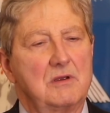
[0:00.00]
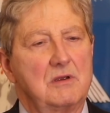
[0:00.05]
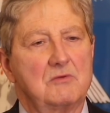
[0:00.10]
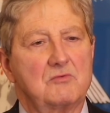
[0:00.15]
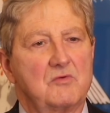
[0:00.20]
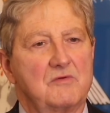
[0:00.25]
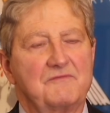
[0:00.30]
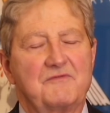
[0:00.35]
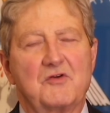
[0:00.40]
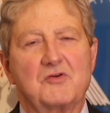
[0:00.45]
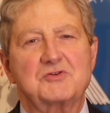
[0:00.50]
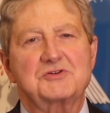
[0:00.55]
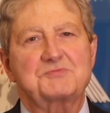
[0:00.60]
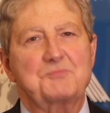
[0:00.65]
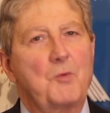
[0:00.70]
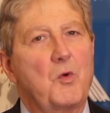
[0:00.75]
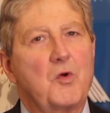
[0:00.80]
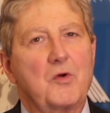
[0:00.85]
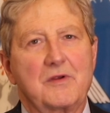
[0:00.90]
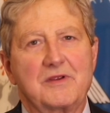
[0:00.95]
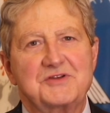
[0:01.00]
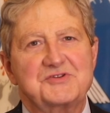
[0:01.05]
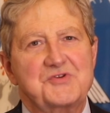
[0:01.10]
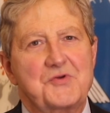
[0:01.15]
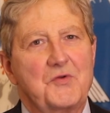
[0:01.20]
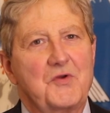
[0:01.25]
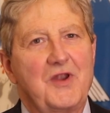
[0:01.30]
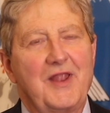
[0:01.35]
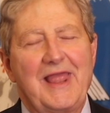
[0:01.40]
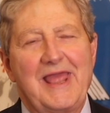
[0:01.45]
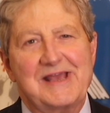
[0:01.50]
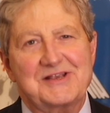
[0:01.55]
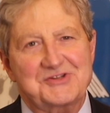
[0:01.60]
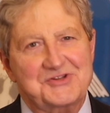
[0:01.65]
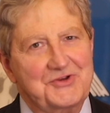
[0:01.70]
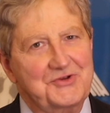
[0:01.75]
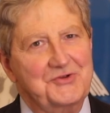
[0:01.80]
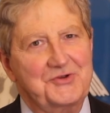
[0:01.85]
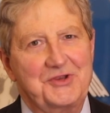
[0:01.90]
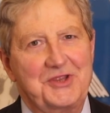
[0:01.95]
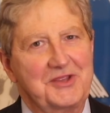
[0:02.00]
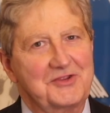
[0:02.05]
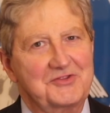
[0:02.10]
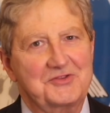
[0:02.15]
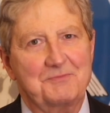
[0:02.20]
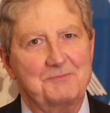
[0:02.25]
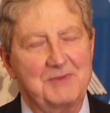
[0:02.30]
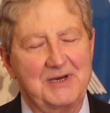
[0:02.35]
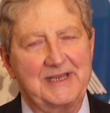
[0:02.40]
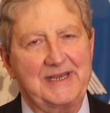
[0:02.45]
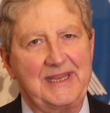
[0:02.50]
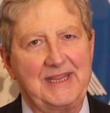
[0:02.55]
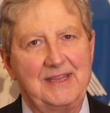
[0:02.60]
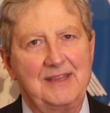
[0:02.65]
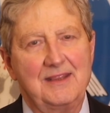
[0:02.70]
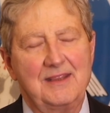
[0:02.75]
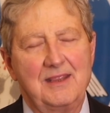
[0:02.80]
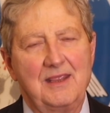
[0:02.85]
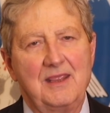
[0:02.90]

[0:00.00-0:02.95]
a reverse mortgage on Alaska to get the money.